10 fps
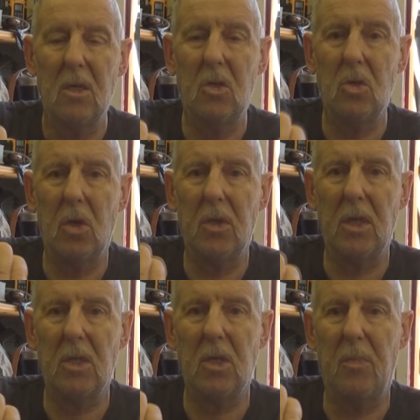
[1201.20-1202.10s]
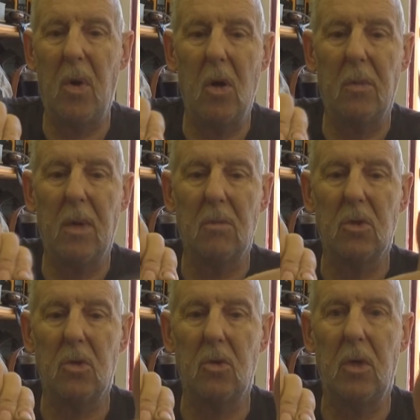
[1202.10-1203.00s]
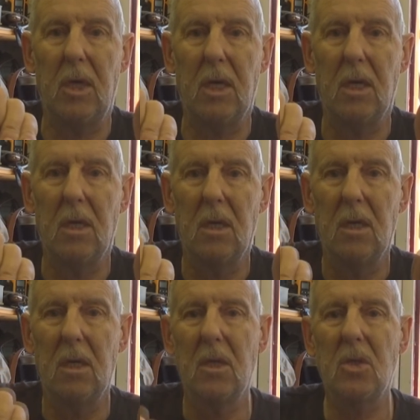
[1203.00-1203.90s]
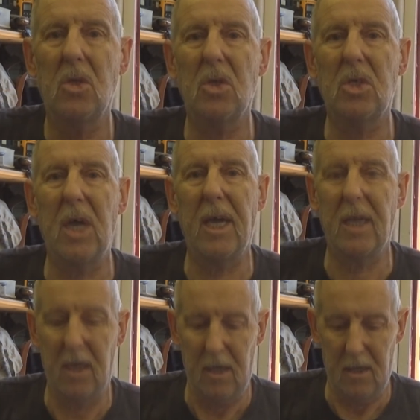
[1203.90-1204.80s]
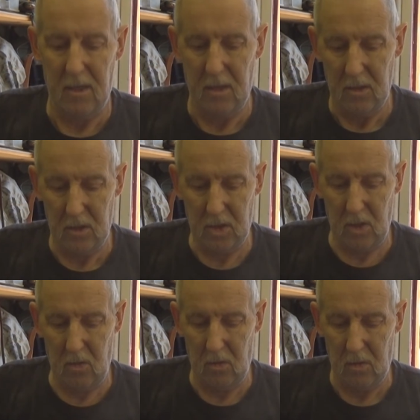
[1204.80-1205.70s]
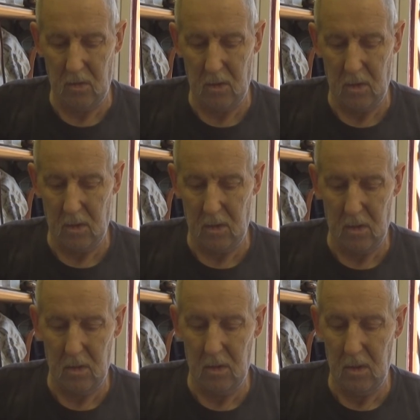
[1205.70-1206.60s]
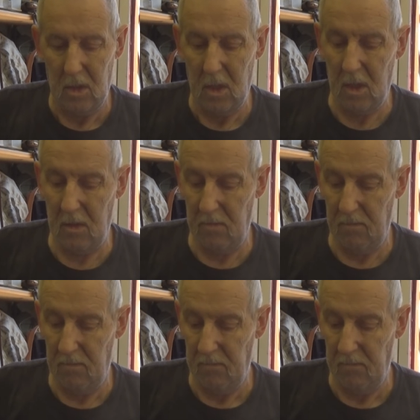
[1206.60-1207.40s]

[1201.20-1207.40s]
because I think there's a pipe comes through here to the tank. So I